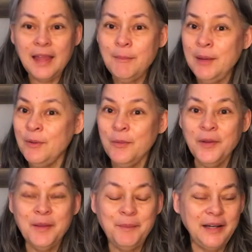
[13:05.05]
I mean, we were
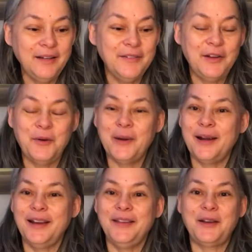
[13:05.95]
in the middle of
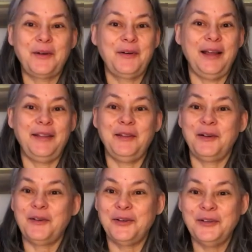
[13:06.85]
nowhere, and the
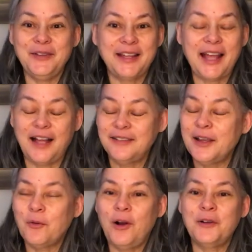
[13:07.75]
crew and the cast,
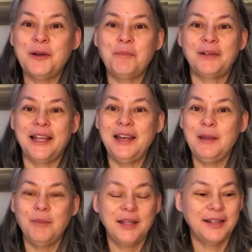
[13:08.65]
they were all
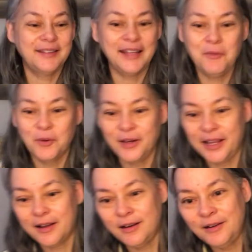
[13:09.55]
complaining because they were
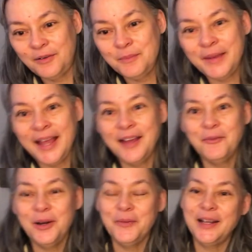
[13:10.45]
like, oh man,
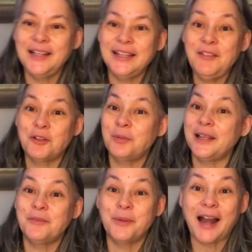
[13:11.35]
when are we gonna leave this
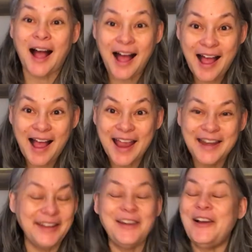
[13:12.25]
place? But I
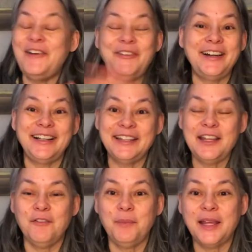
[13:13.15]
did not want to
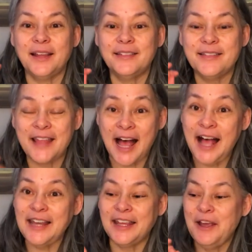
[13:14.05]
leave because
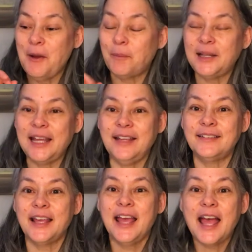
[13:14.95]
that
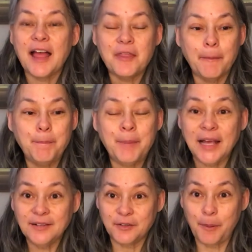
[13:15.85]
place had the
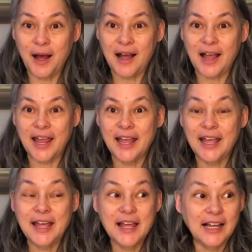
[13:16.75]
best pie,
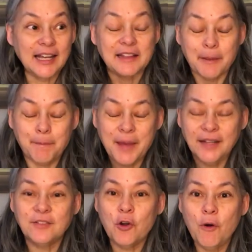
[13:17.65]
like the
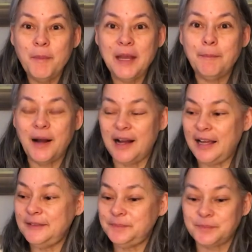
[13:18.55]
best homemade pie.